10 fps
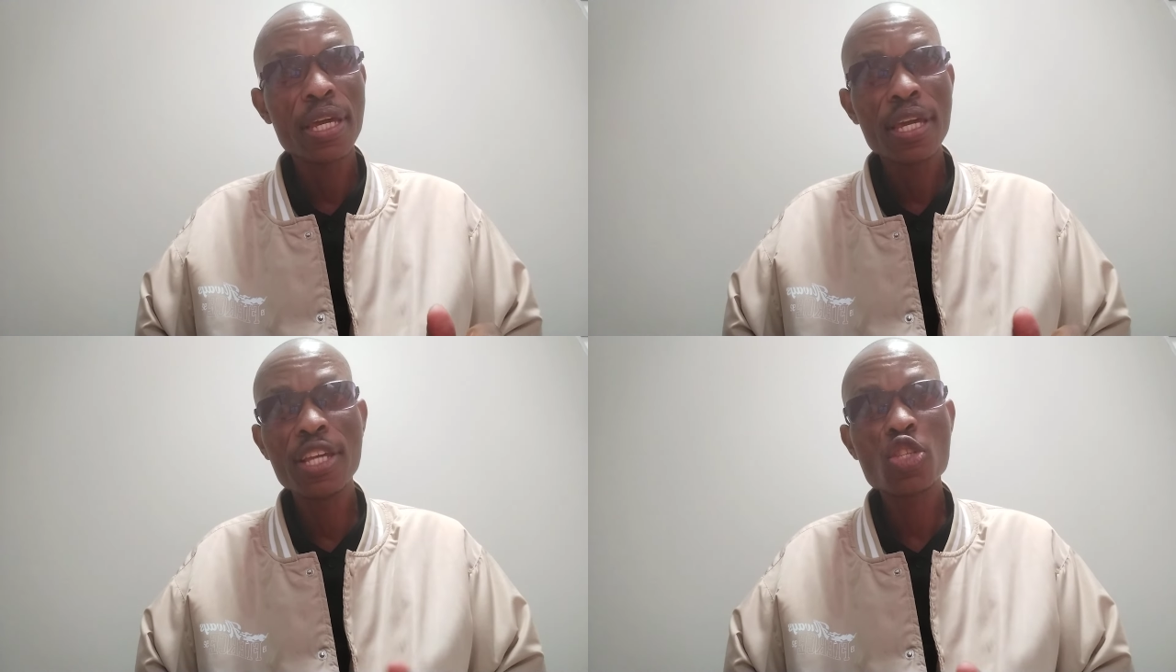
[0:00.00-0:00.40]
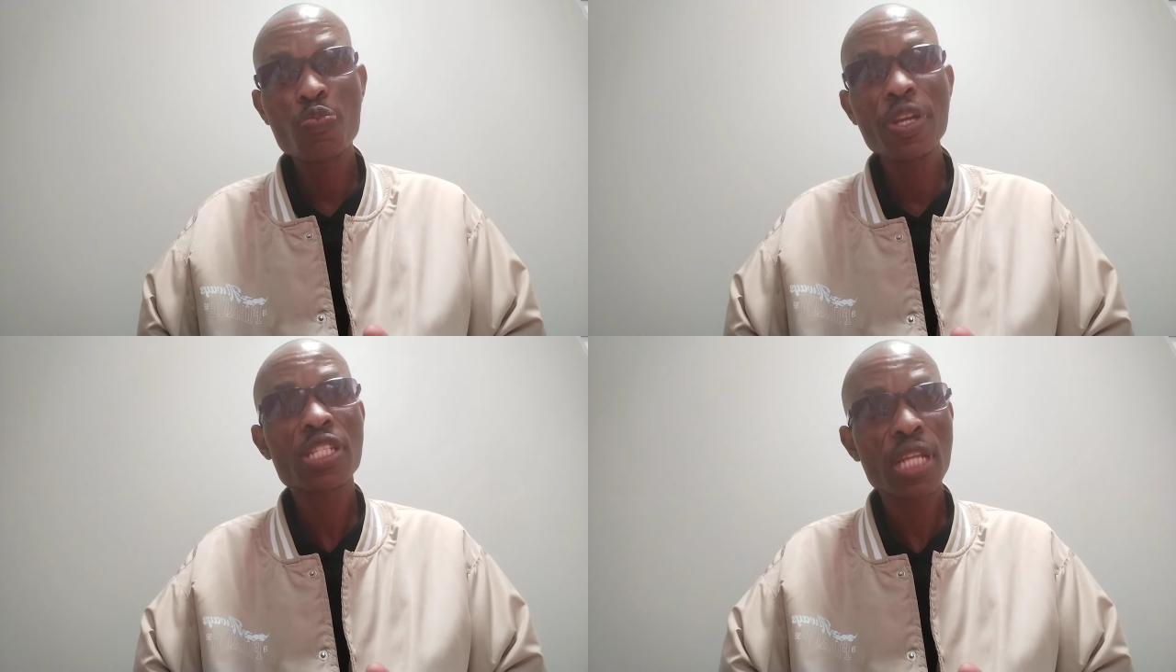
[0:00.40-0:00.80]
He
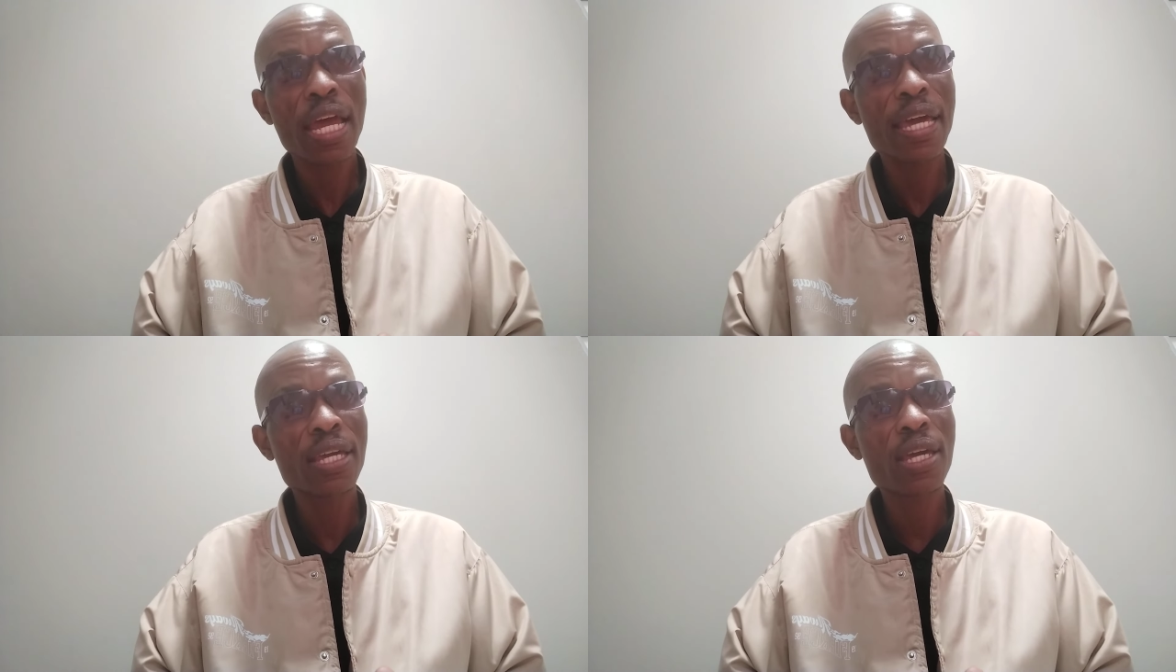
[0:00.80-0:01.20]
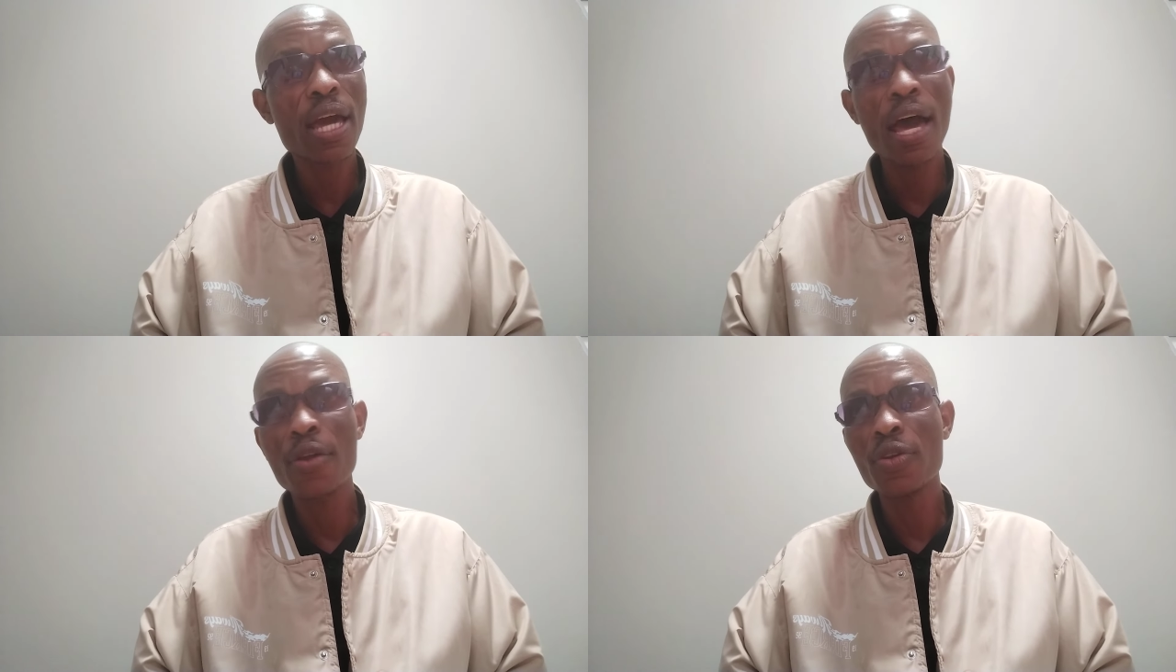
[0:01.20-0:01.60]
speaks like,
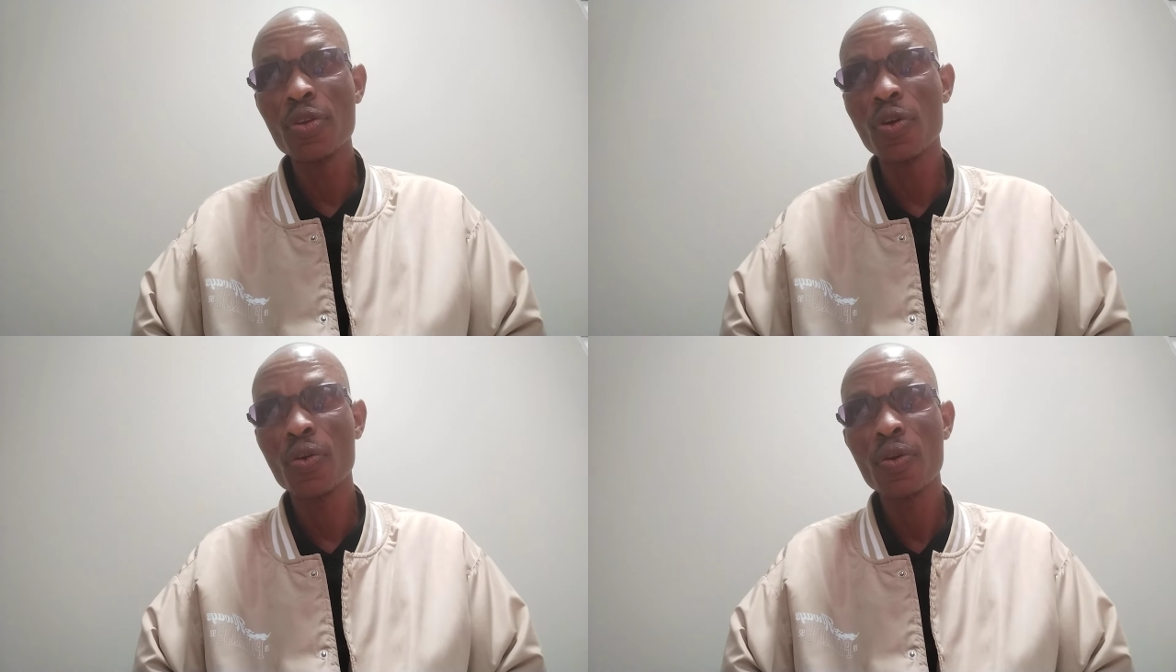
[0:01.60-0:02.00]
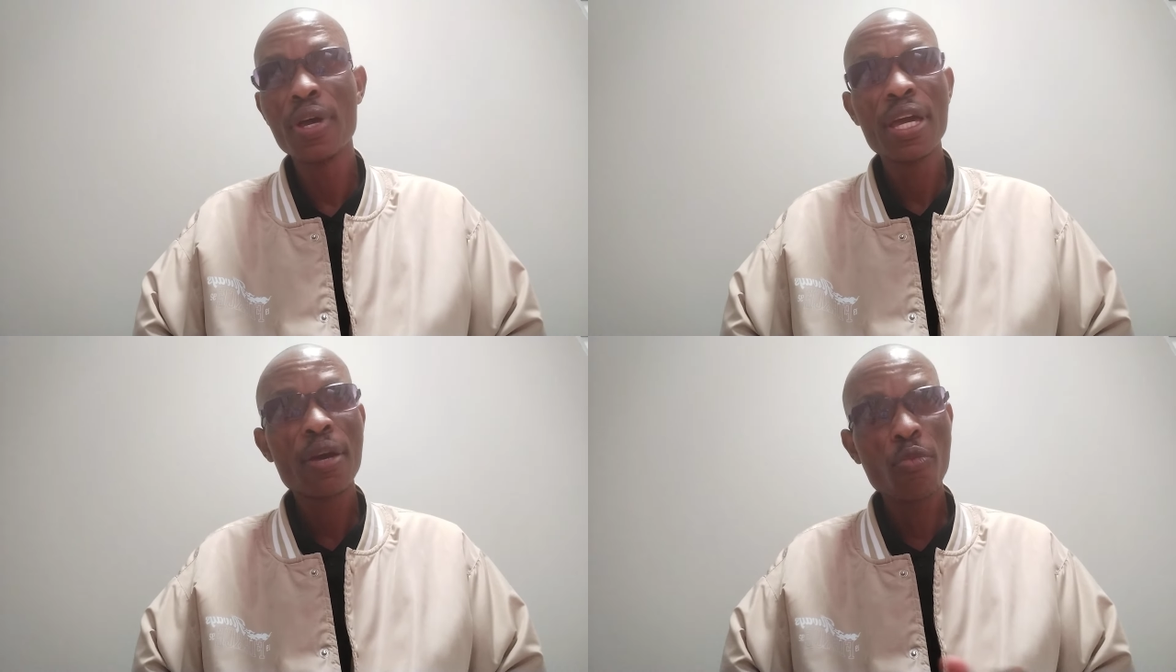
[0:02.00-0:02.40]
I don't know,
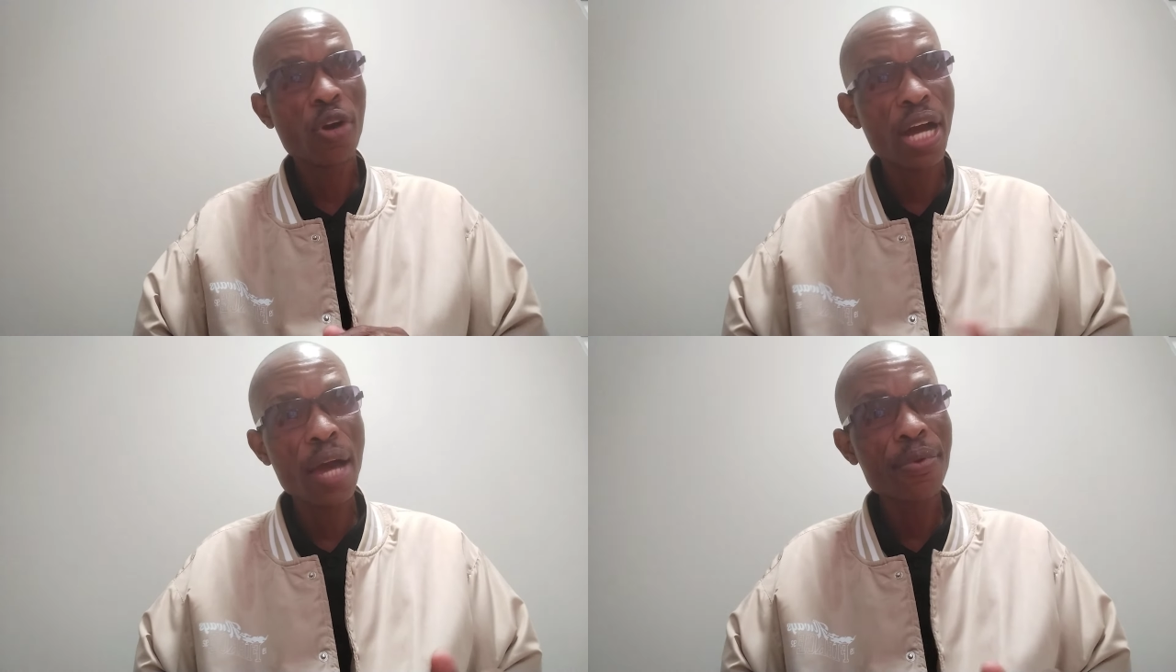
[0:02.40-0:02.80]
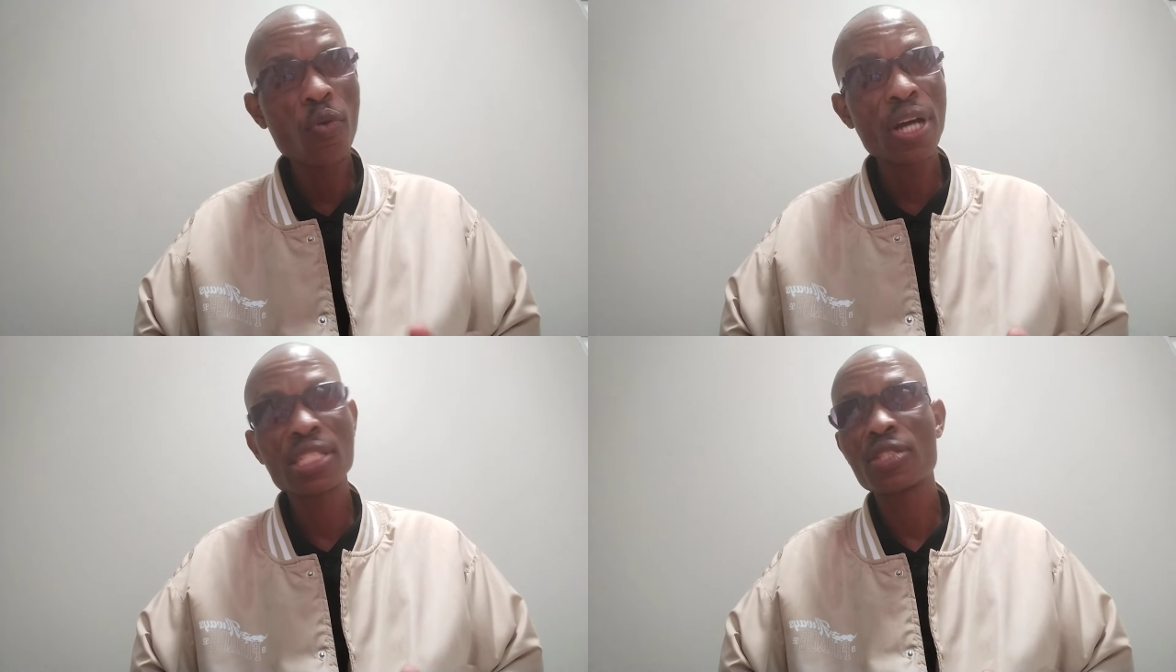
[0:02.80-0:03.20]
Mugabe
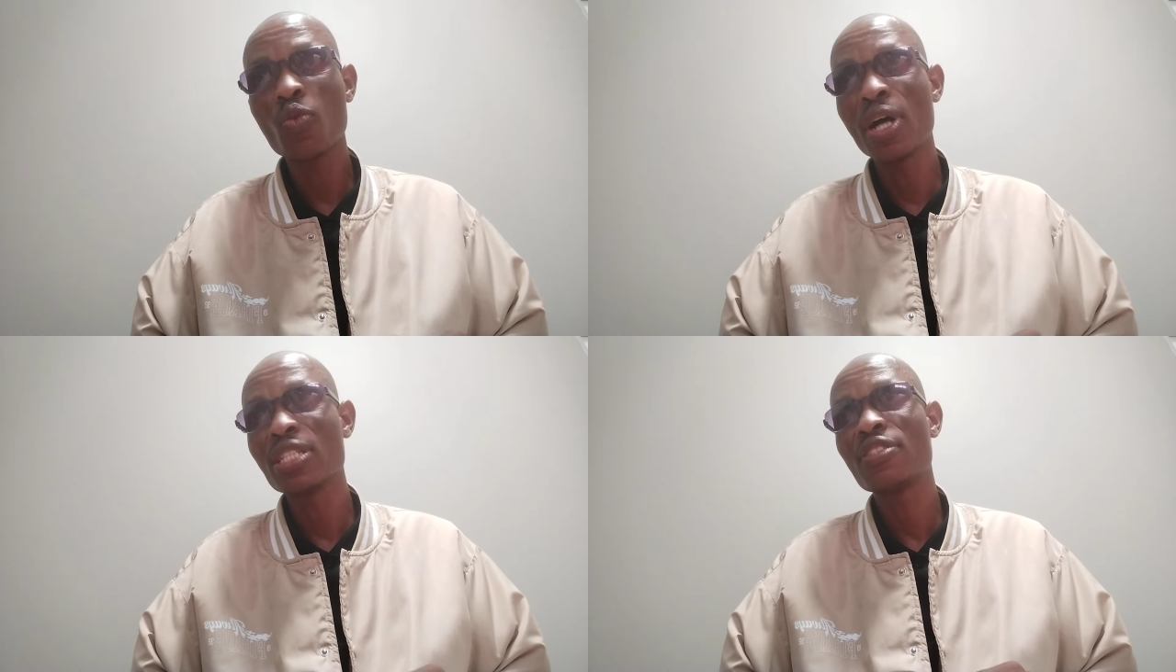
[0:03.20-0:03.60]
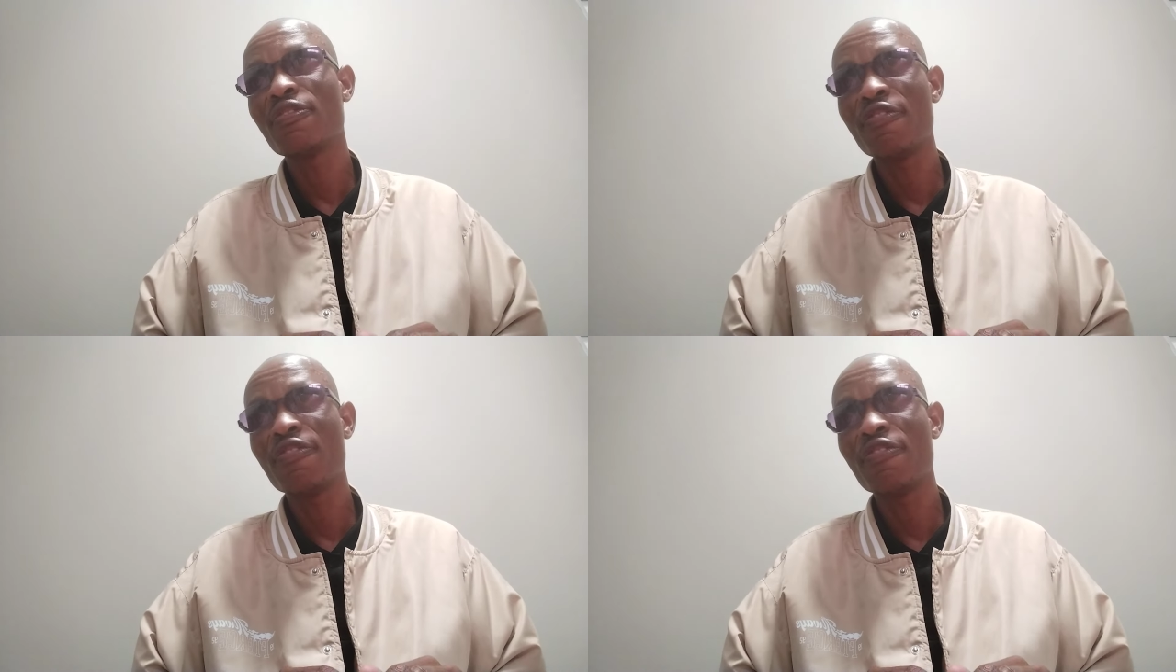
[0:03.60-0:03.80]
was